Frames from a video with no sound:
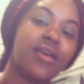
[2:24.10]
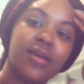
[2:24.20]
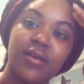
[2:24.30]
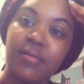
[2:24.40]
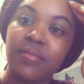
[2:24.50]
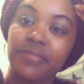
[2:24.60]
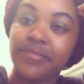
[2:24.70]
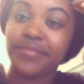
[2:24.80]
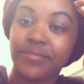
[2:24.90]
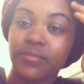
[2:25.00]
that
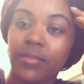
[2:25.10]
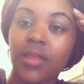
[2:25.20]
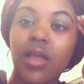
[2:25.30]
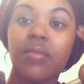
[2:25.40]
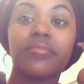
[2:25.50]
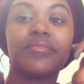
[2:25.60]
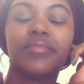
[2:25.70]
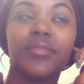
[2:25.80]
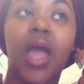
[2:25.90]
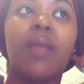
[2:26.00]
um, I'm,
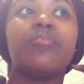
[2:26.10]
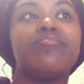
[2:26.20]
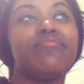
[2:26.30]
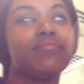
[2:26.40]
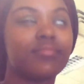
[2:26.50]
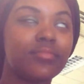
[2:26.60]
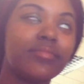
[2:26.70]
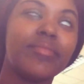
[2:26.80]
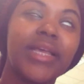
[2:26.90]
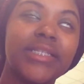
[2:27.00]
um,
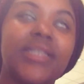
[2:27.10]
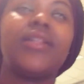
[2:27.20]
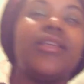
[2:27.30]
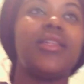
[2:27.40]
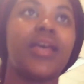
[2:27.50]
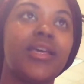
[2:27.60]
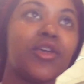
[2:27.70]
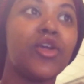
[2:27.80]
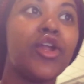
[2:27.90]
I'm basically like,